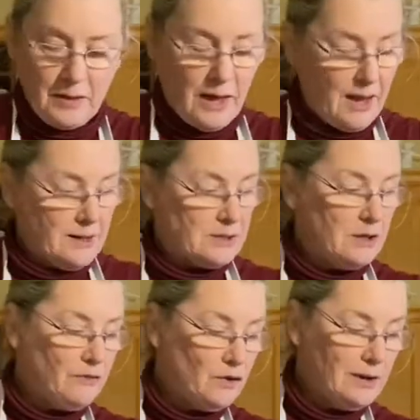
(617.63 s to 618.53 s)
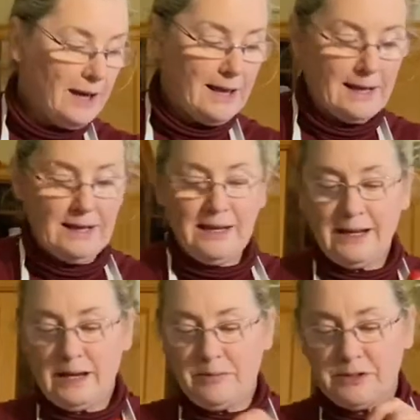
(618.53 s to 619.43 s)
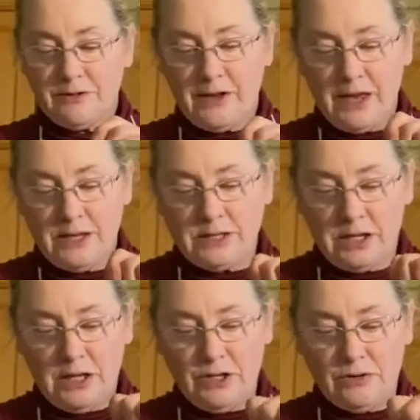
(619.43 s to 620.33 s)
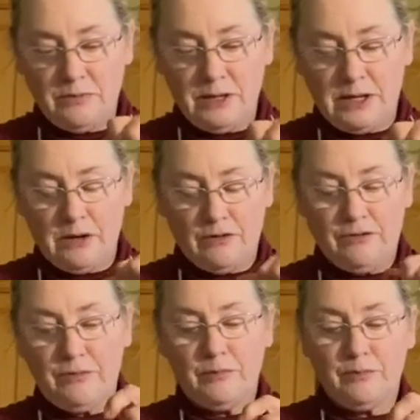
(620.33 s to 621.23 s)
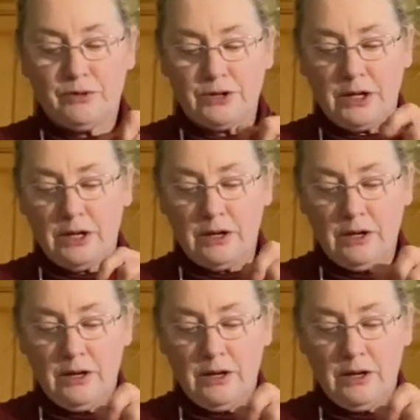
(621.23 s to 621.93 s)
And if you like a little bit of heat in your meatloaf, put in